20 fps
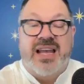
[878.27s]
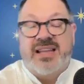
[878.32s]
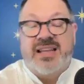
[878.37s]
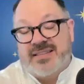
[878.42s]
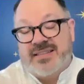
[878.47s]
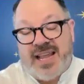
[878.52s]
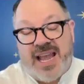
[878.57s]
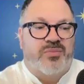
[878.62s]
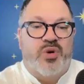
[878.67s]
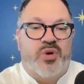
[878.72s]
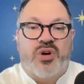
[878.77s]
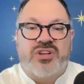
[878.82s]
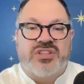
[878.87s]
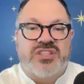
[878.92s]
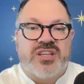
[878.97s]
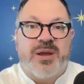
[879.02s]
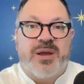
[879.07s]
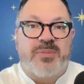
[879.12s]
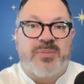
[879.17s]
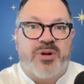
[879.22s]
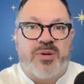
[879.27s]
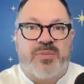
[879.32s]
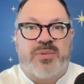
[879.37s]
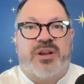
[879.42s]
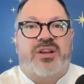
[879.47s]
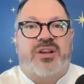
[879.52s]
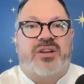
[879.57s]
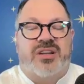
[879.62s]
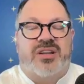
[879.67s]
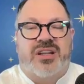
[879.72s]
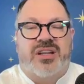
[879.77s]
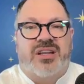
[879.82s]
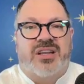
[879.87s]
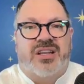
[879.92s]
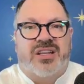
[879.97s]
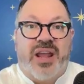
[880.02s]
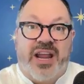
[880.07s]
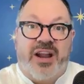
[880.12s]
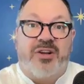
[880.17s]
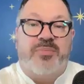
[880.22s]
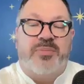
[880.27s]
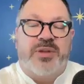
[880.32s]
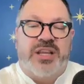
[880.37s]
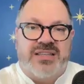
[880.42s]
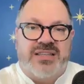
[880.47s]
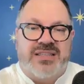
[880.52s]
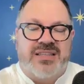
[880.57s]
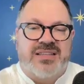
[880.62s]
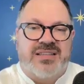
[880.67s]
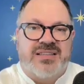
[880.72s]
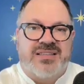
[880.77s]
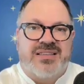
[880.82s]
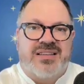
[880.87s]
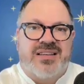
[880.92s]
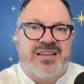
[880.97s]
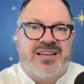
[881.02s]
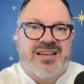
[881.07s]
as a more semi-permanent hair pieces.